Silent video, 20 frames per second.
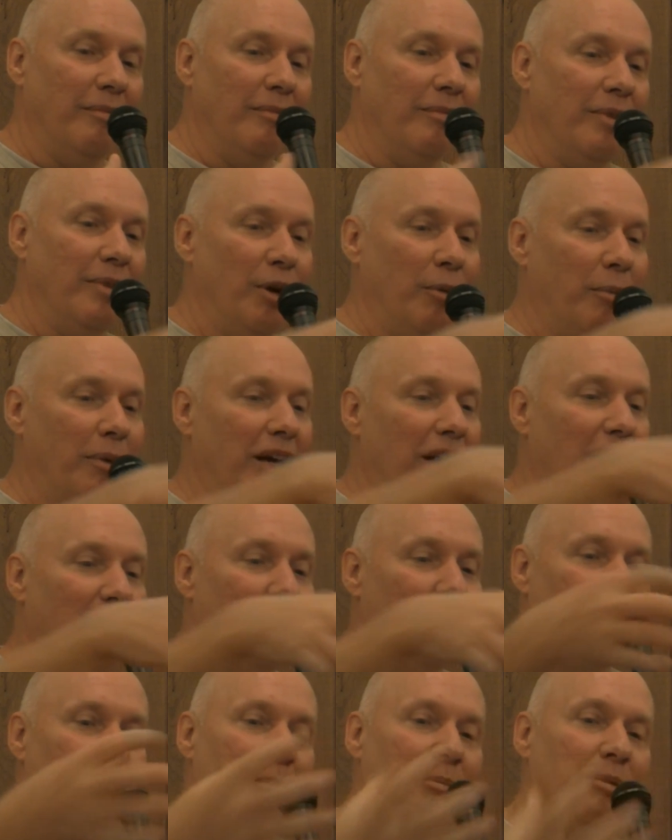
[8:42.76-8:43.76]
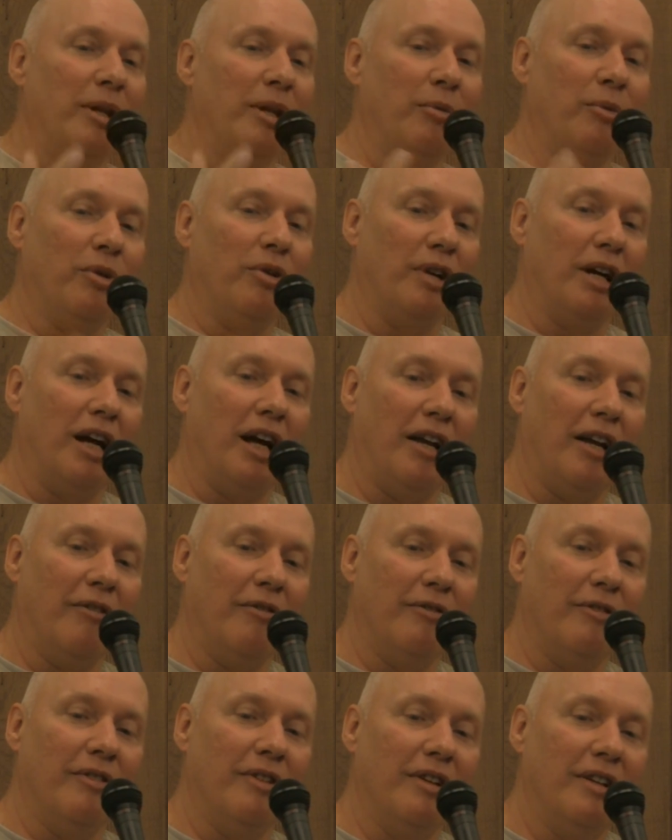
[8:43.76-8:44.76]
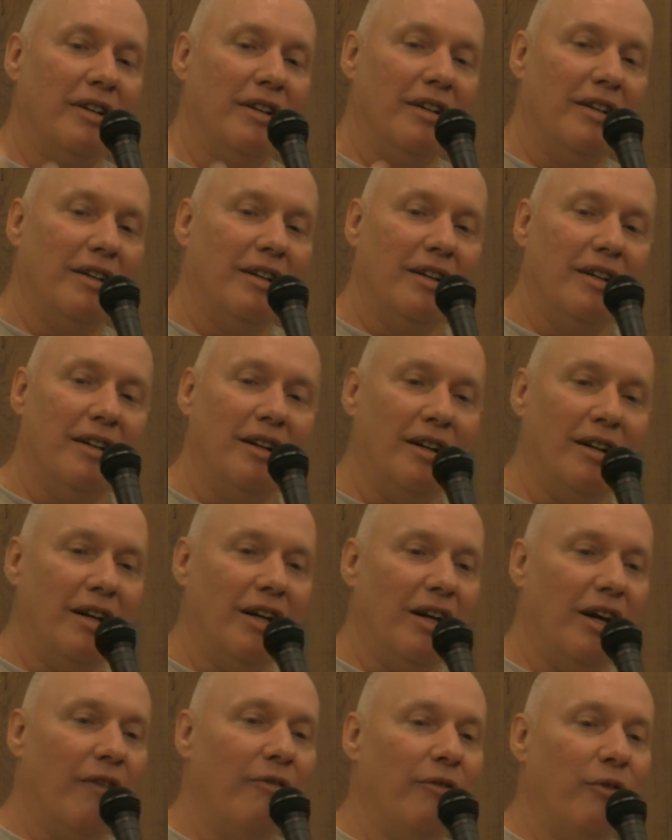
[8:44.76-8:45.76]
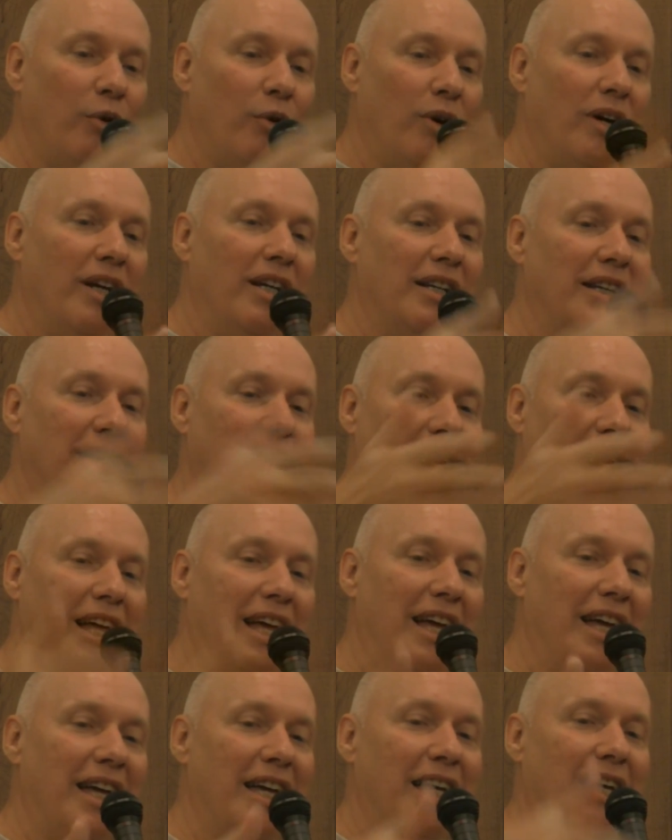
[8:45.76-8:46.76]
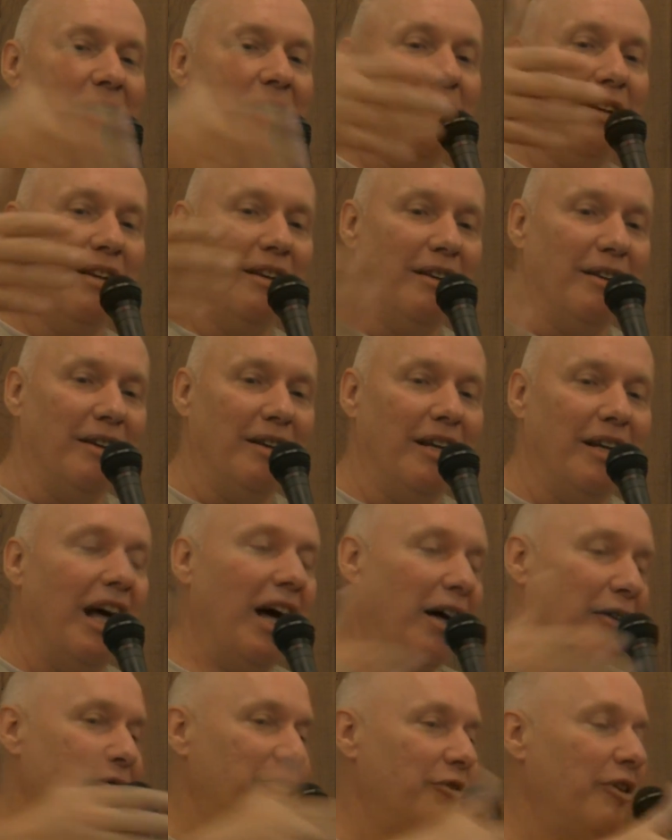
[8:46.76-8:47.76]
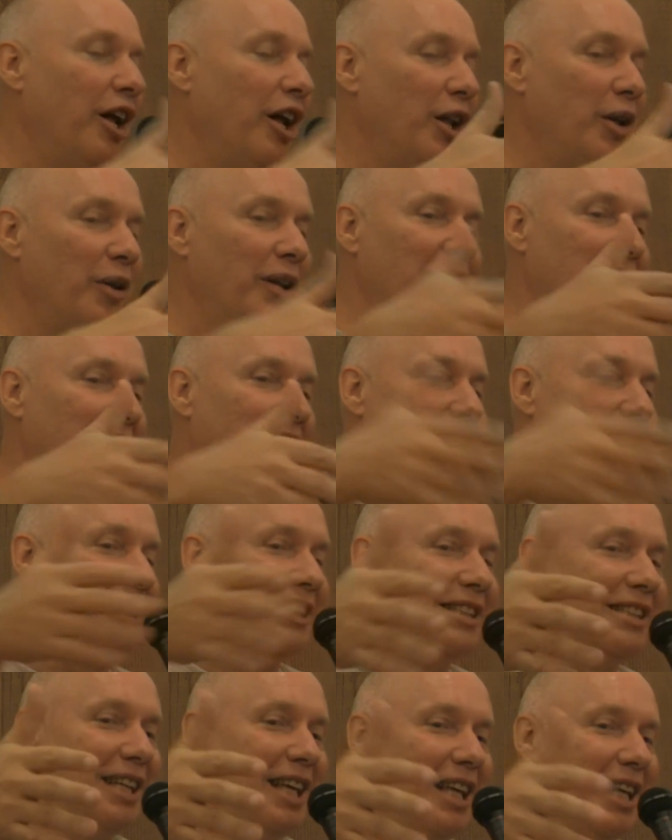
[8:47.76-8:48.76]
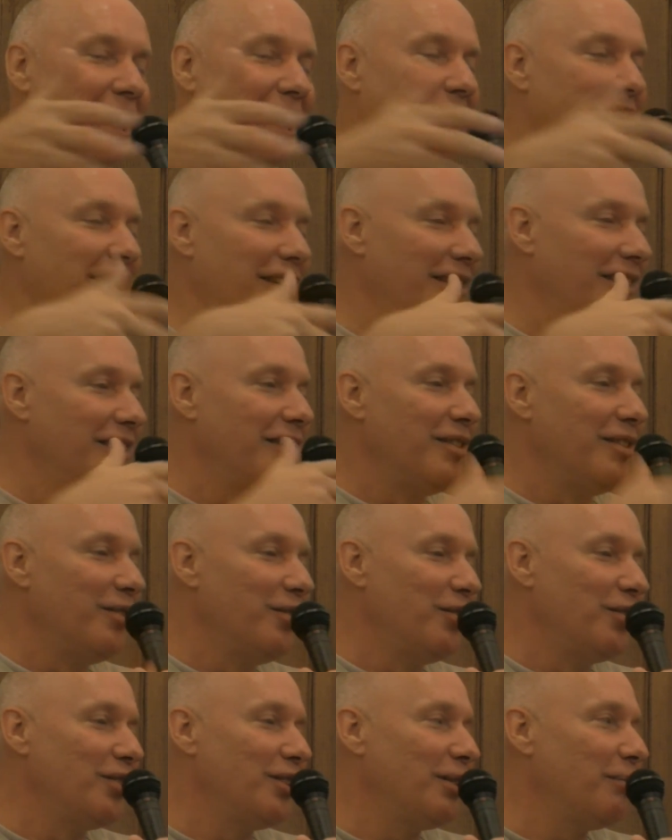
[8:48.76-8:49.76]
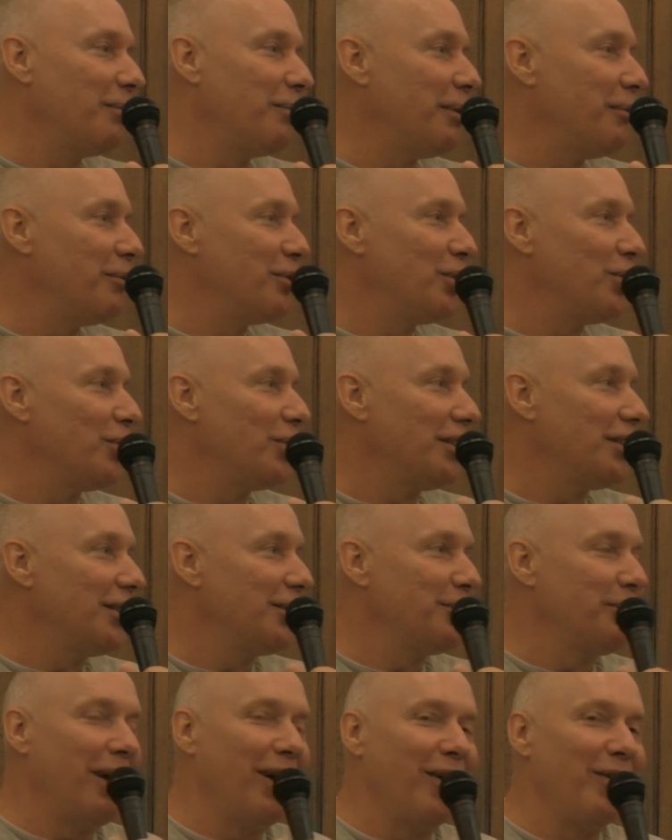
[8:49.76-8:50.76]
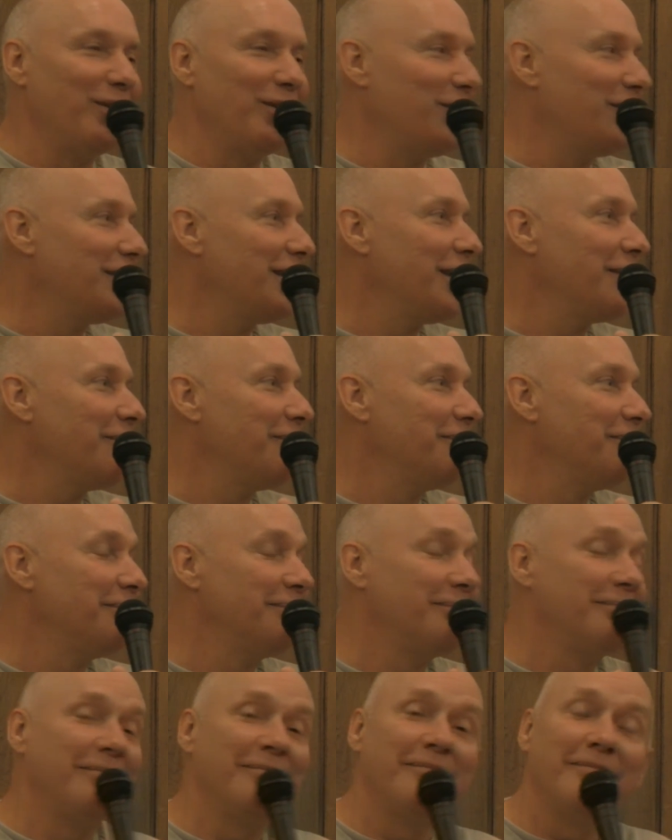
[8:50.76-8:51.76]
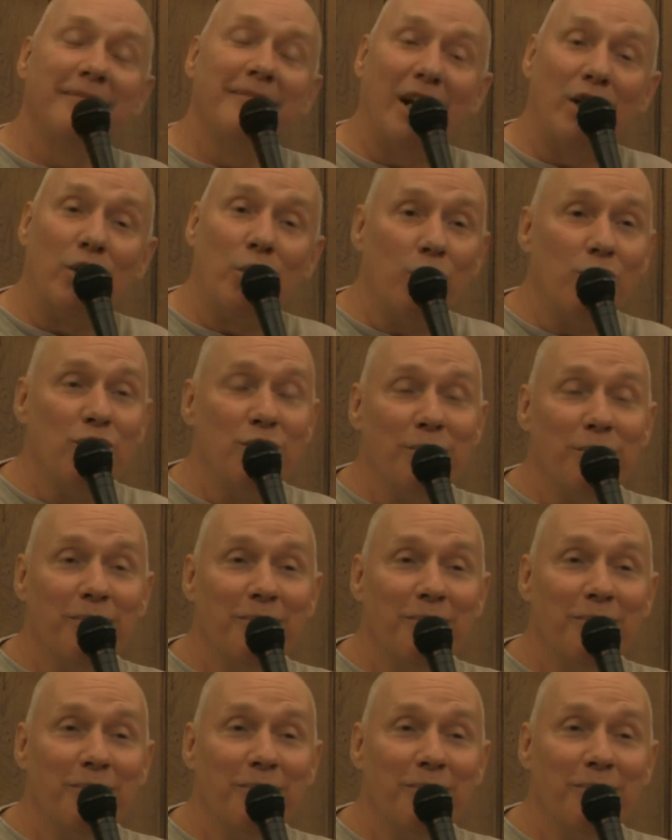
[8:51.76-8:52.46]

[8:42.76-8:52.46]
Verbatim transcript: there'll be other people that will kind of avoid, delay, not follow the guidance, and then sometimes she'll just smile and she'll say, I told you.